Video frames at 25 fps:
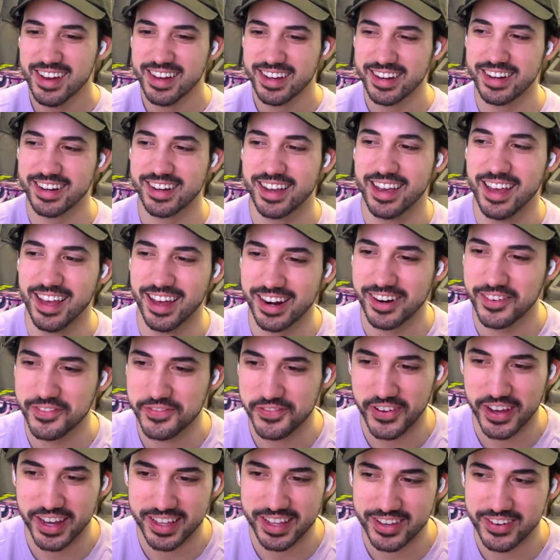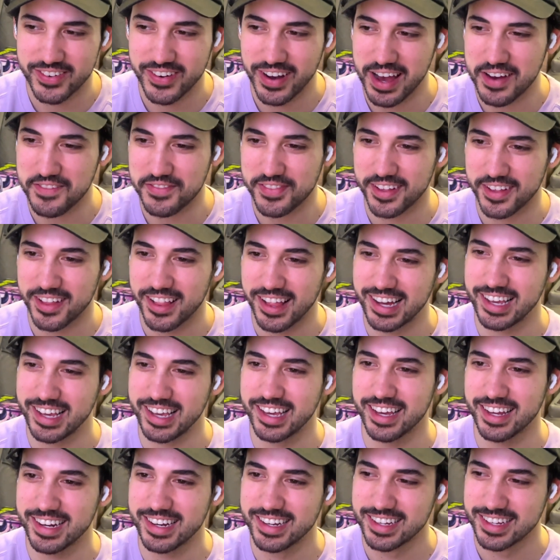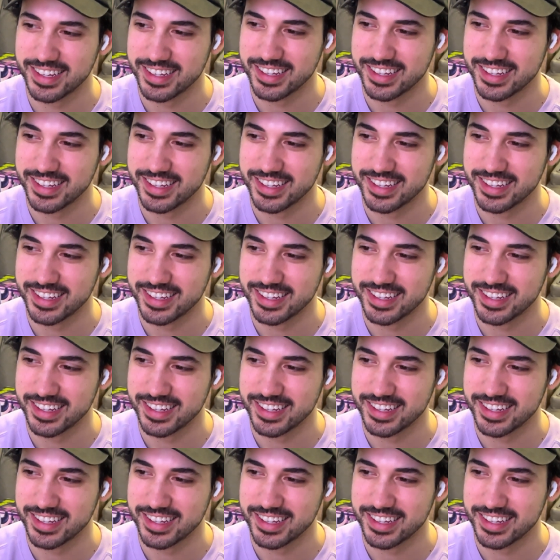You're gonna fail, you have to lock in.